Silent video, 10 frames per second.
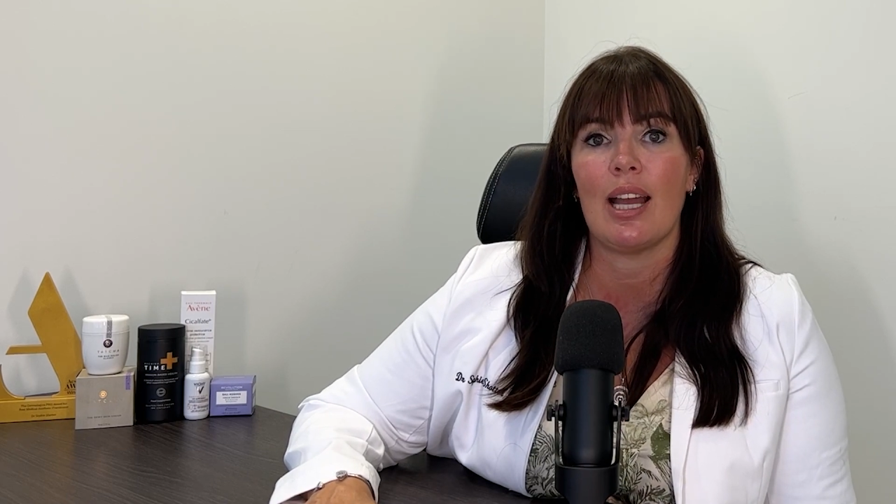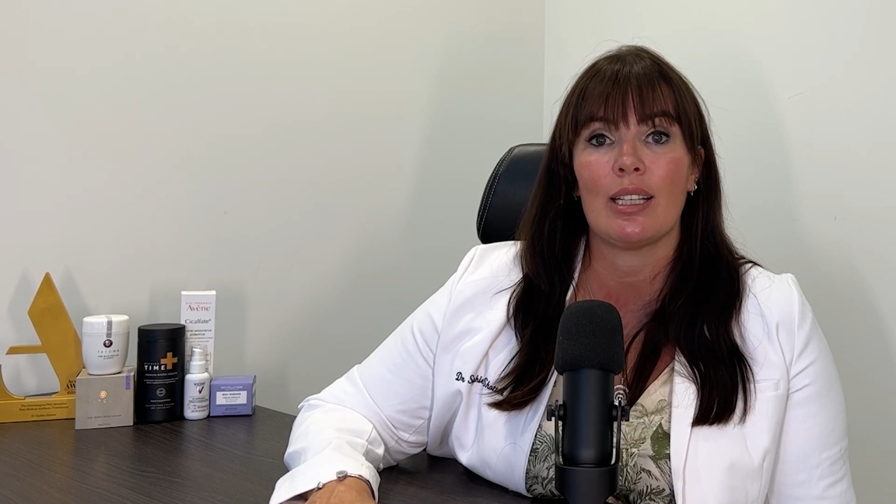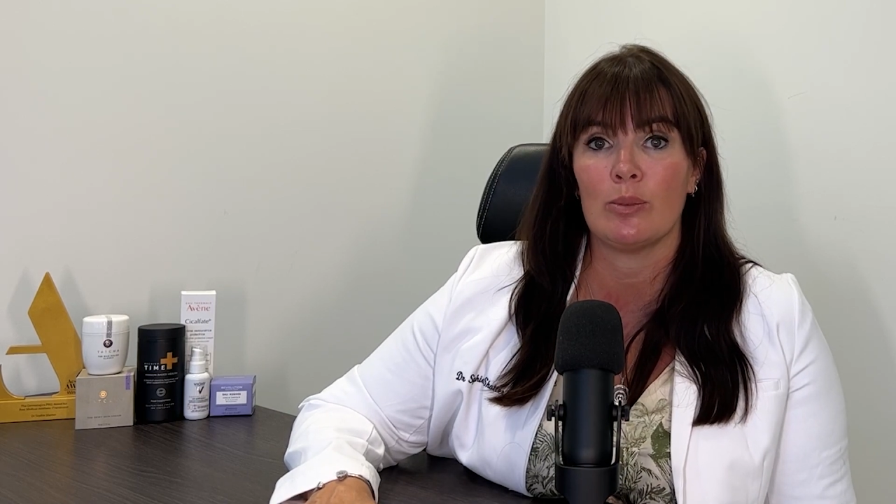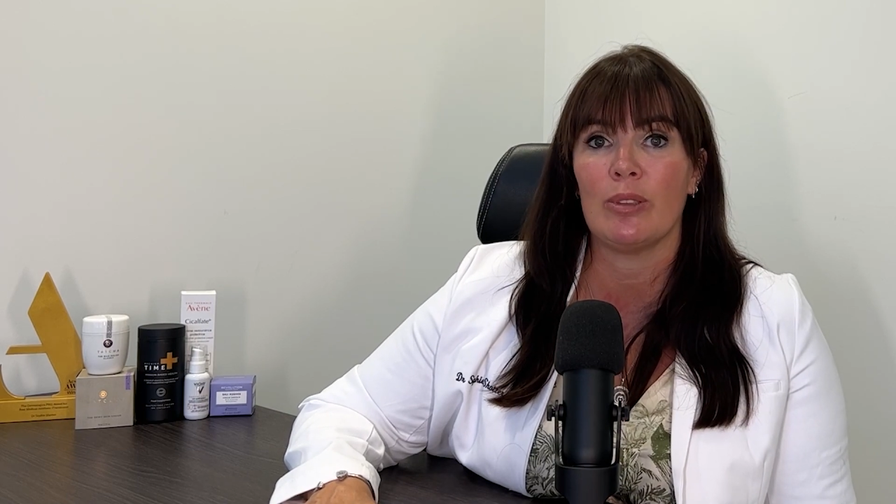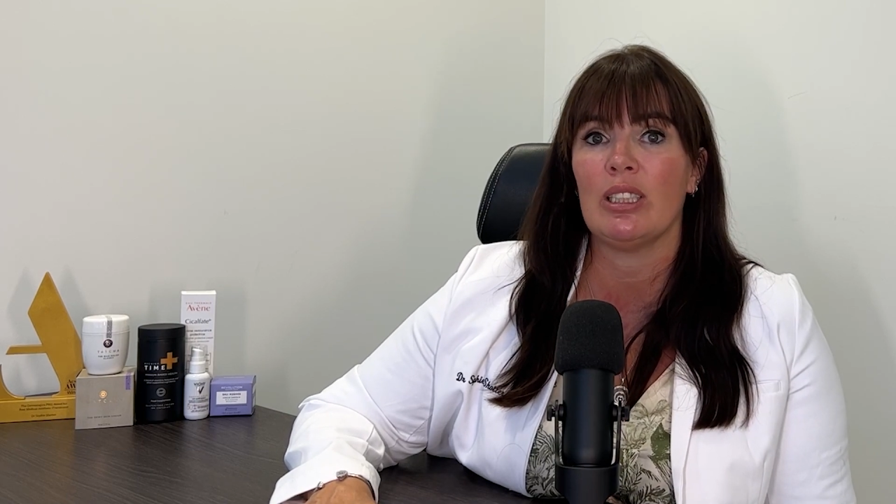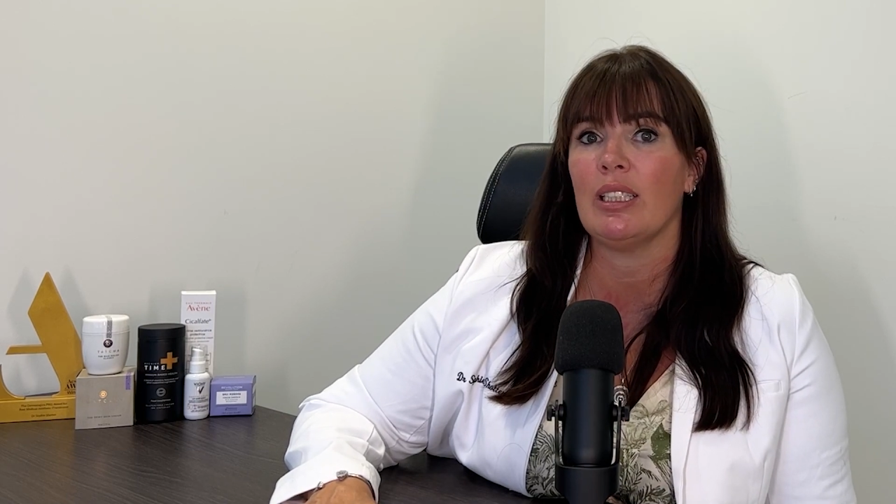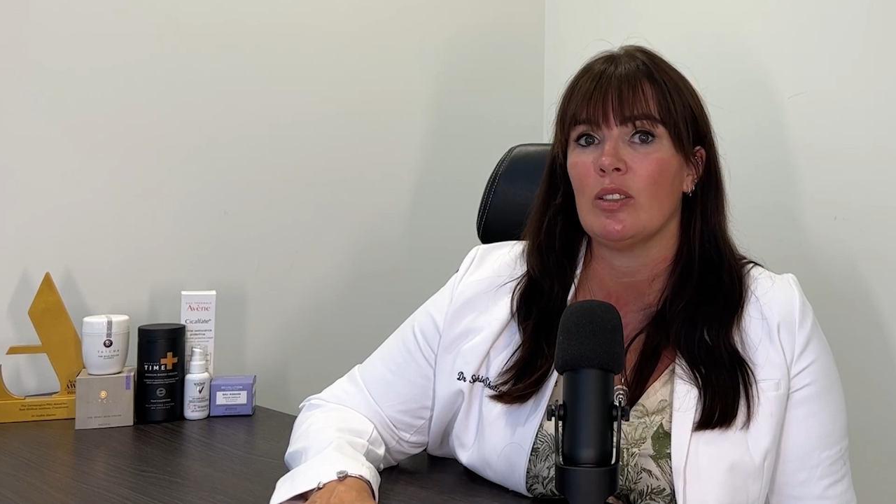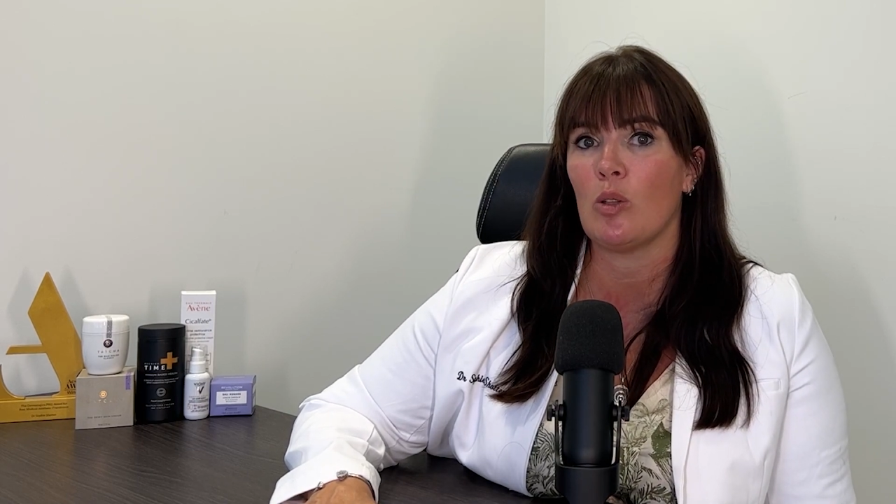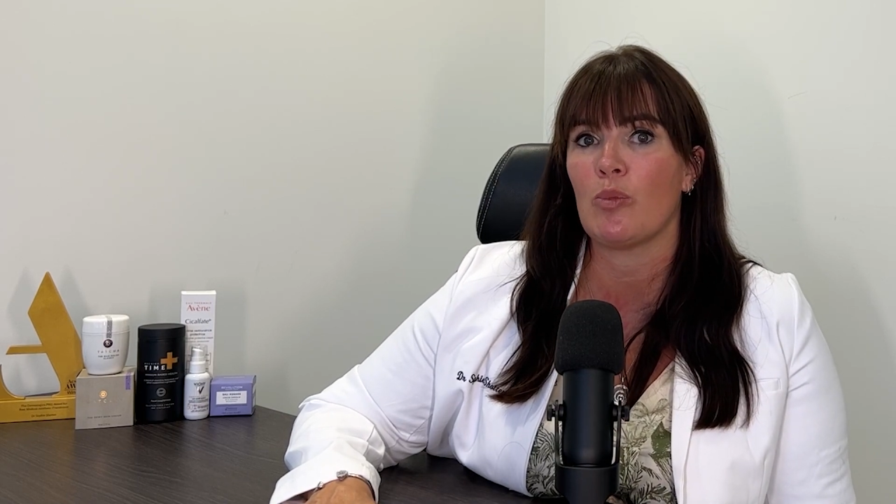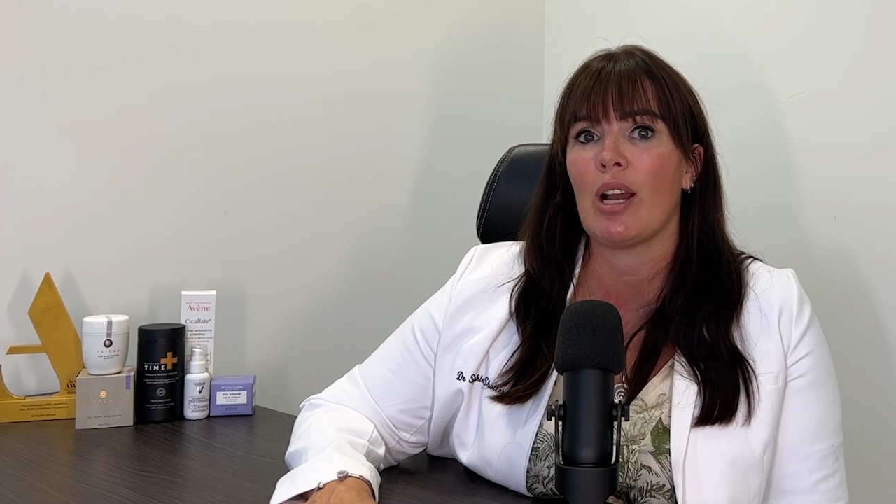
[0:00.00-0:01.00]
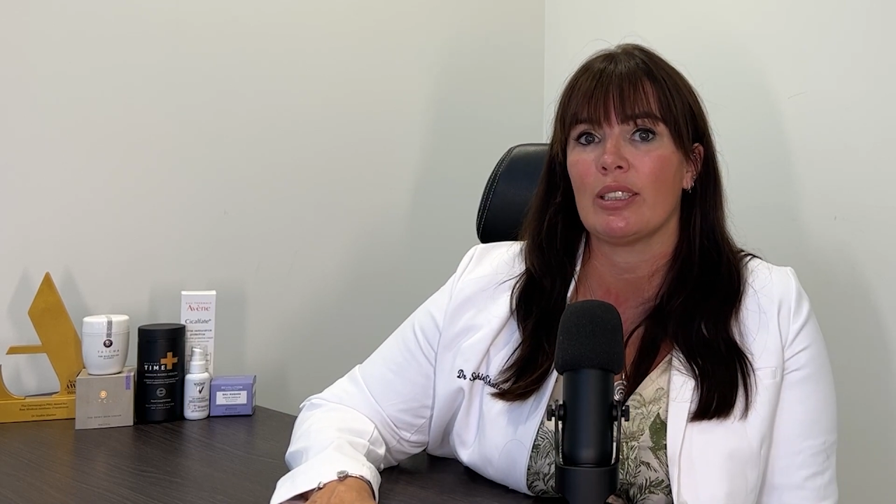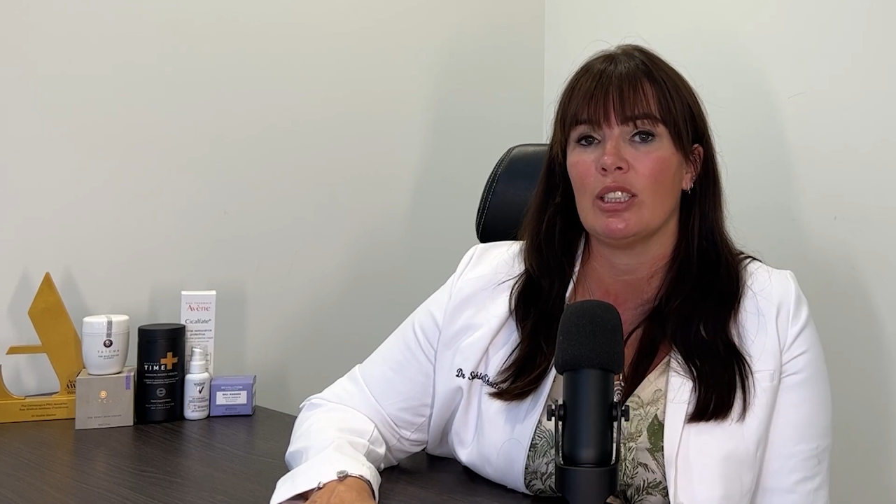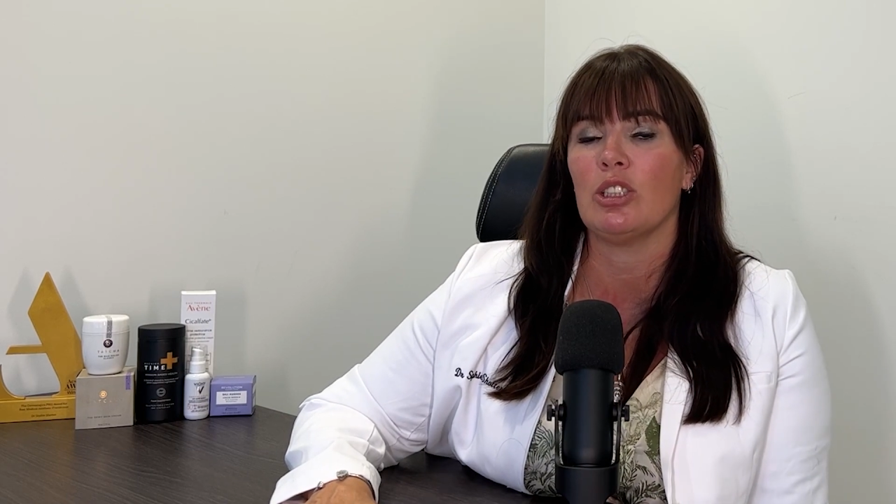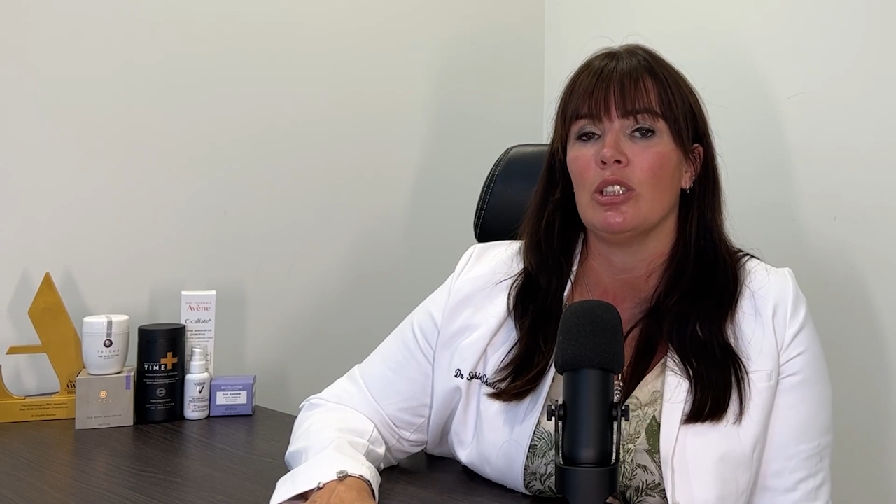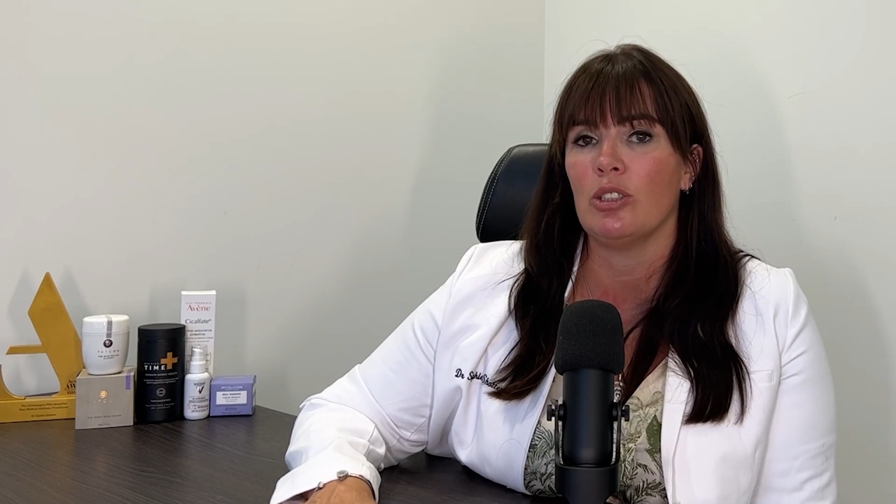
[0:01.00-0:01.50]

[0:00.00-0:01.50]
expertise of the practitioner